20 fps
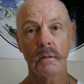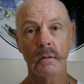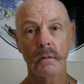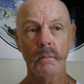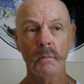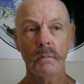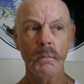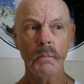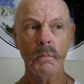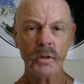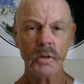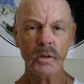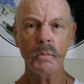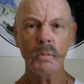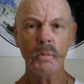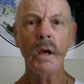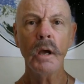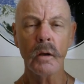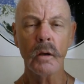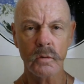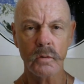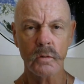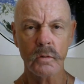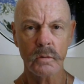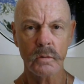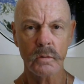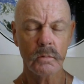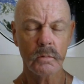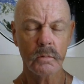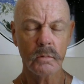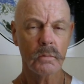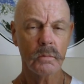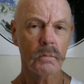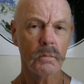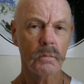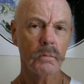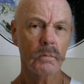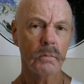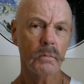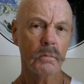Más o menos.
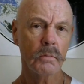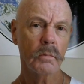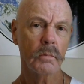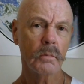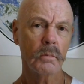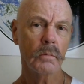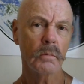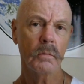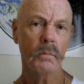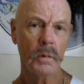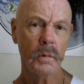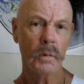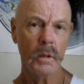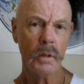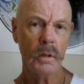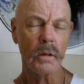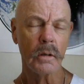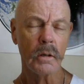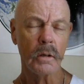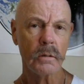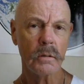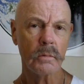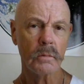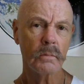It does.